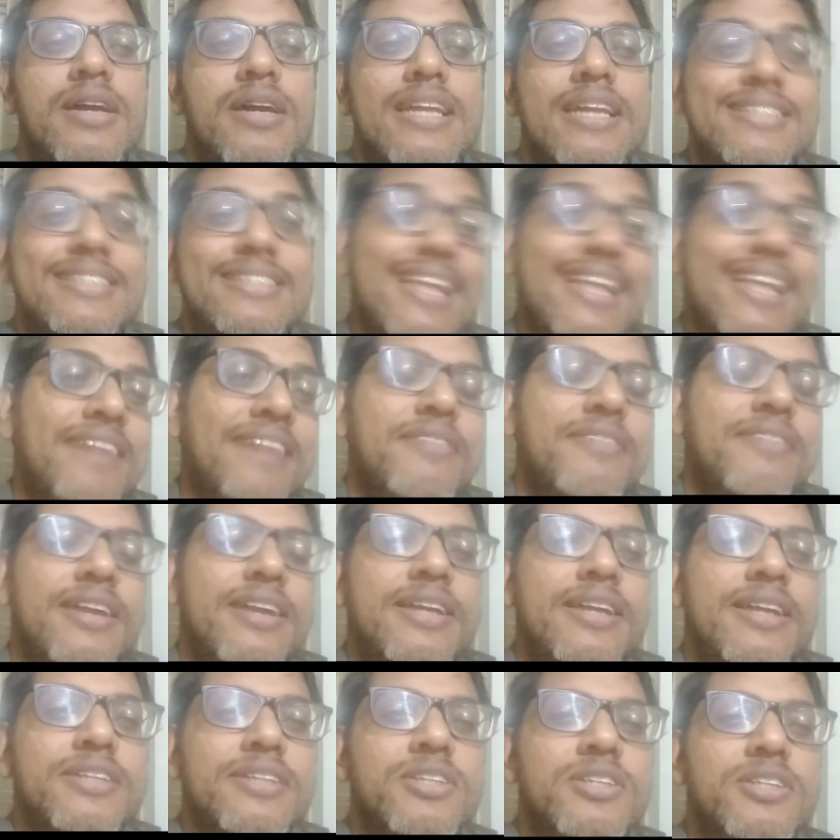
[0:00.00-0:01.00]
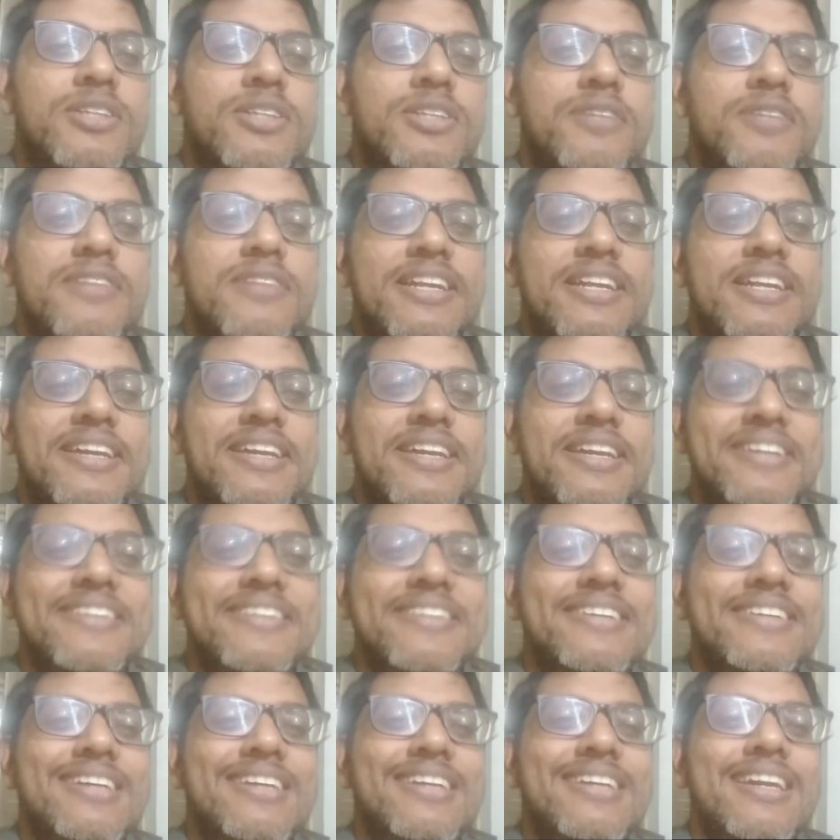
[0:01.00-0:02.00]
It's like Friday. It's not Friday.
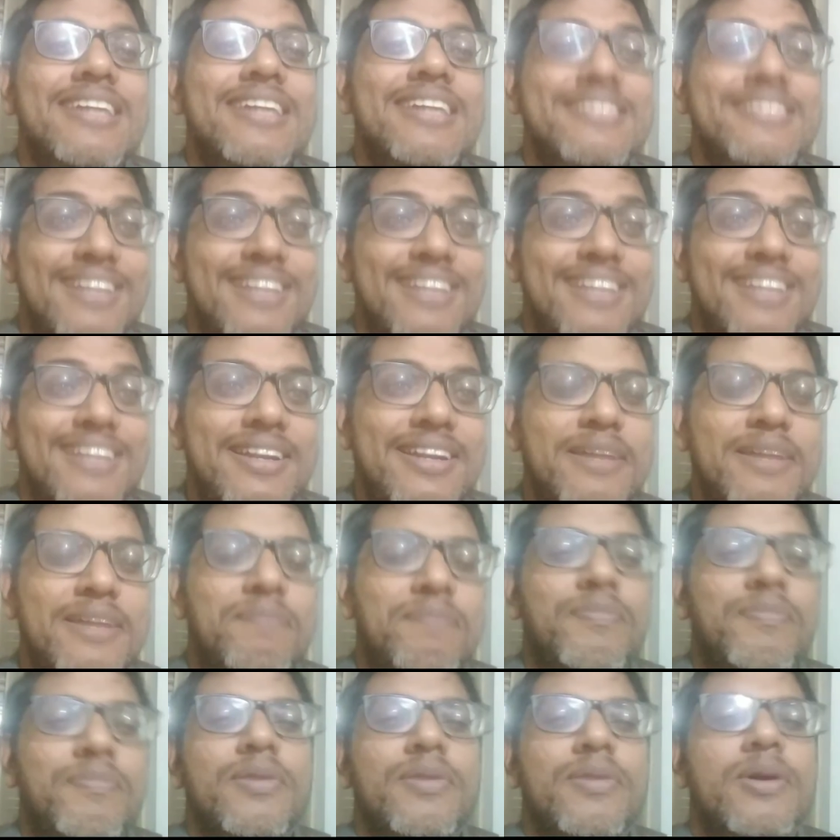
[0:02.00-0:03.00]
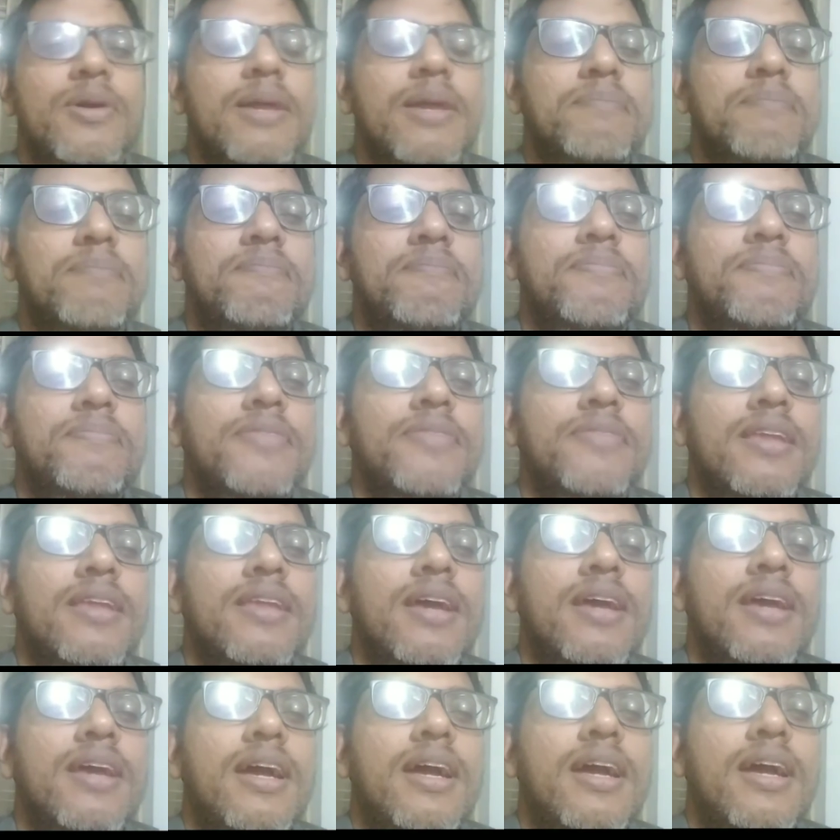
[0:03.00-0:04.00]
It's Sunday. Okay.
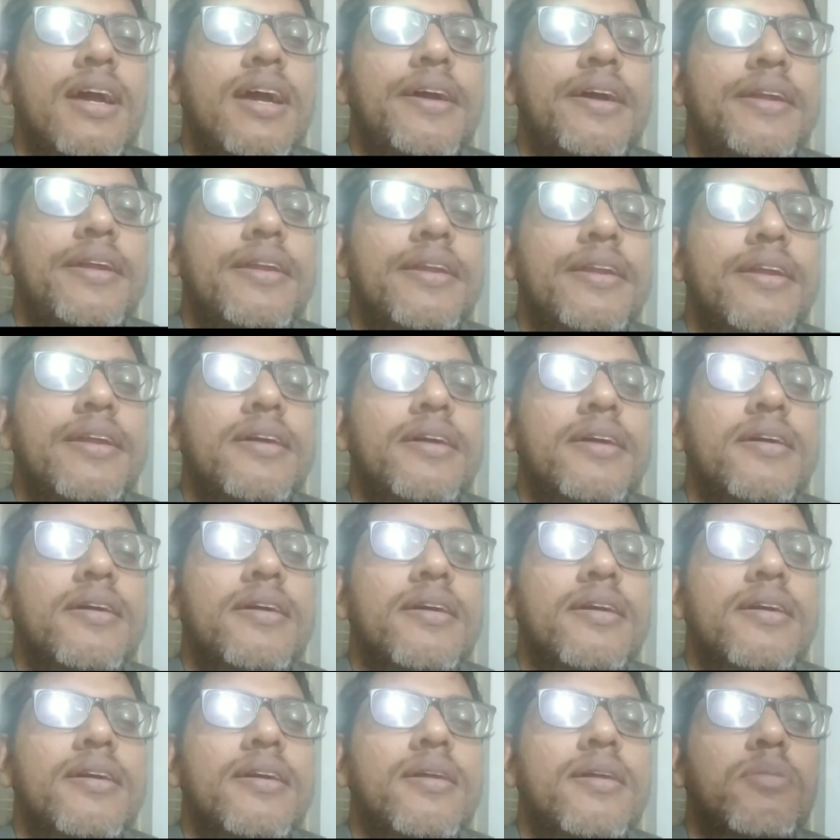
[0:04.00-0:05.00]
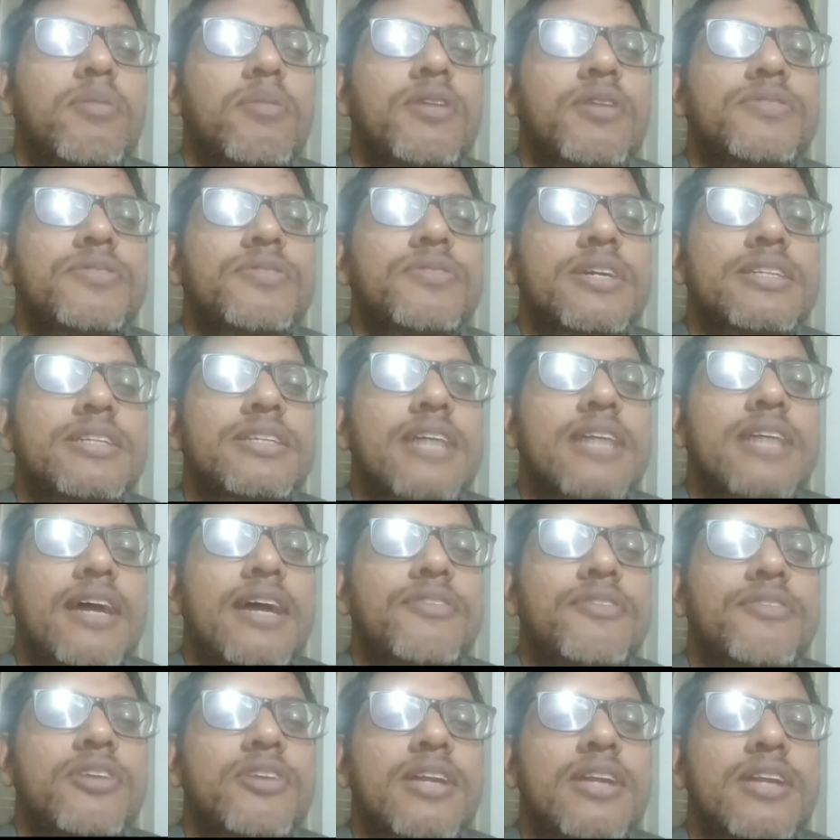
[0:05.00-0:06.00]
And a couple of things I
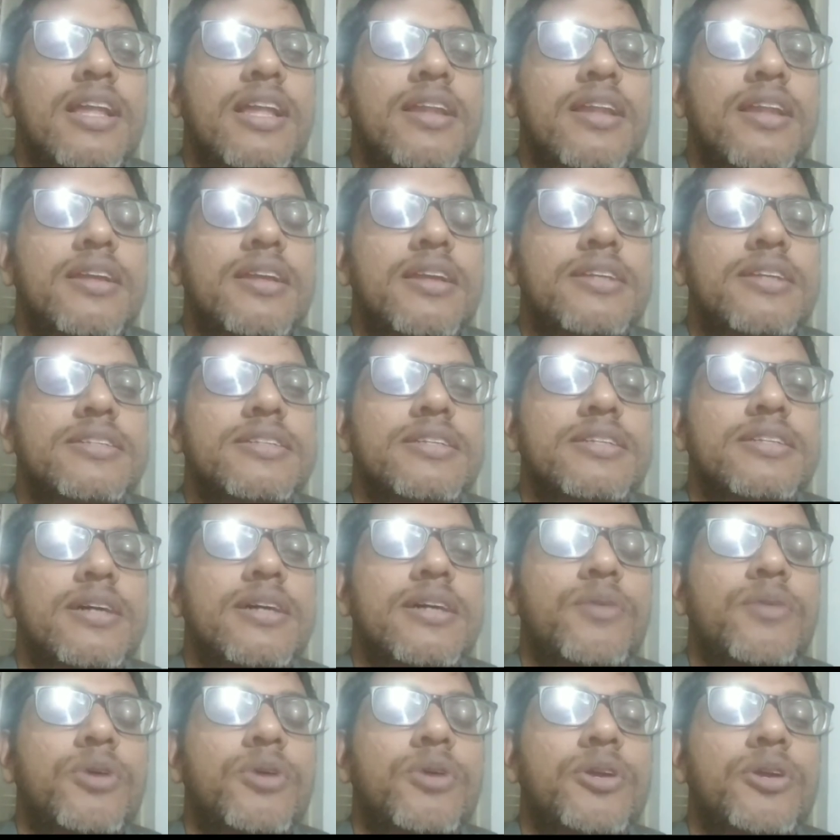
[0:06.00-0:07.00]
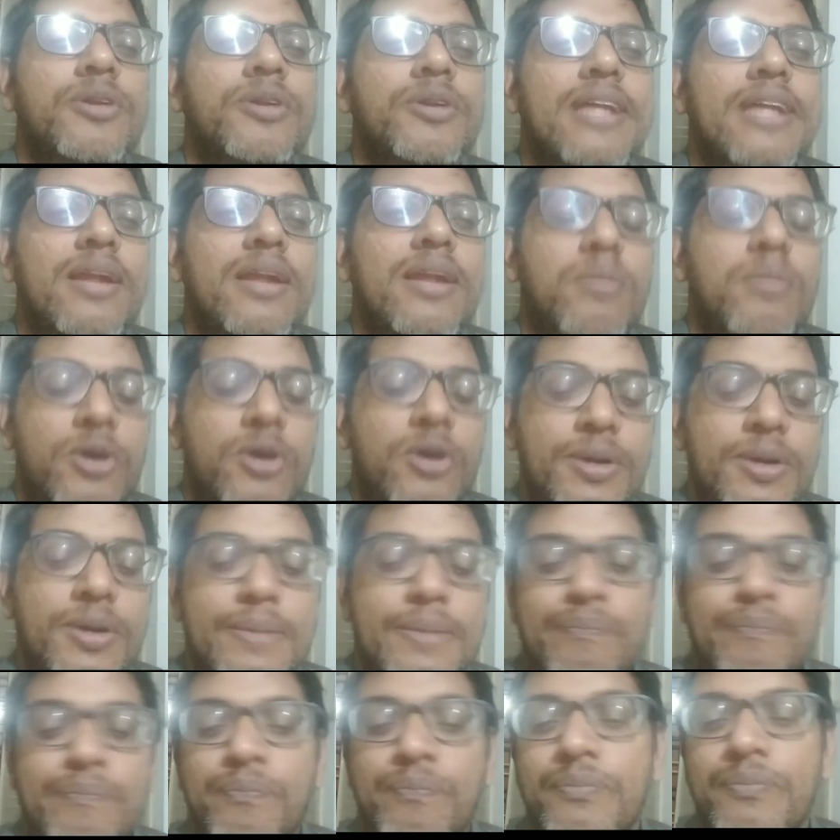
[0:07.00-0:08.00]
have to tell is I want to tell about
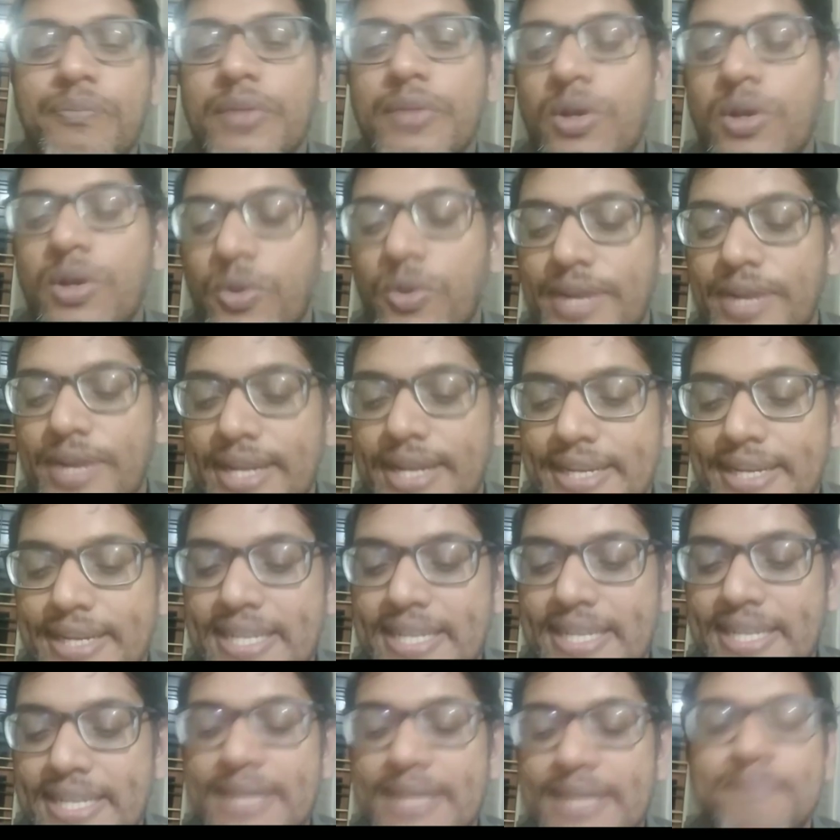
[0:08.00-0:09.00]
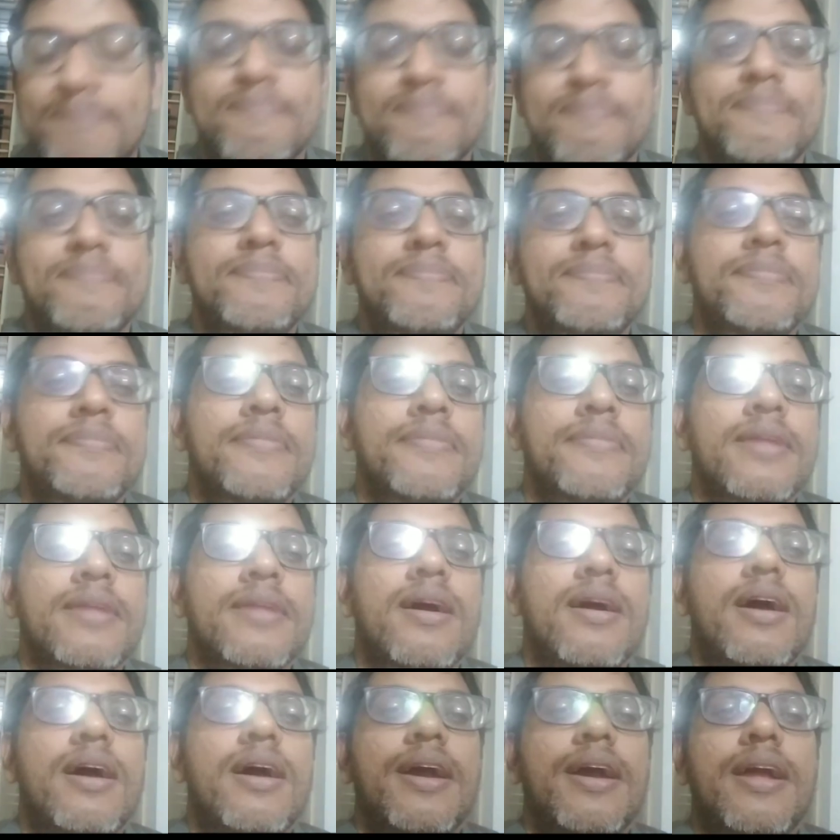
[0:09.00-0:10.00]
COVID-19
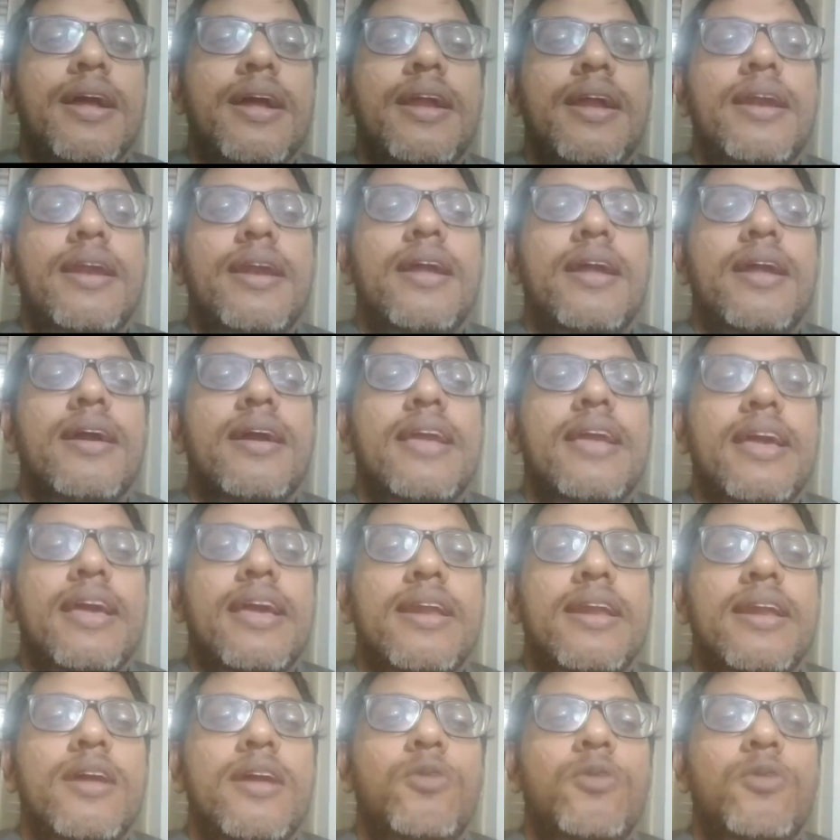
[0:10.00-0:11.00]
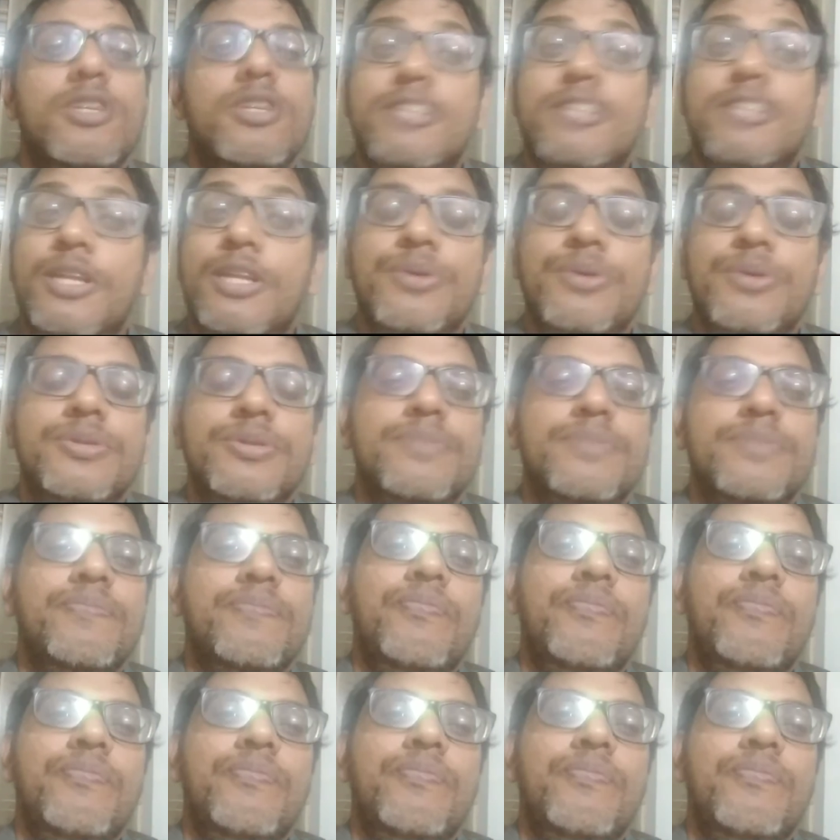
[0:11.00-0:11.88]
in Kerala. What's the news?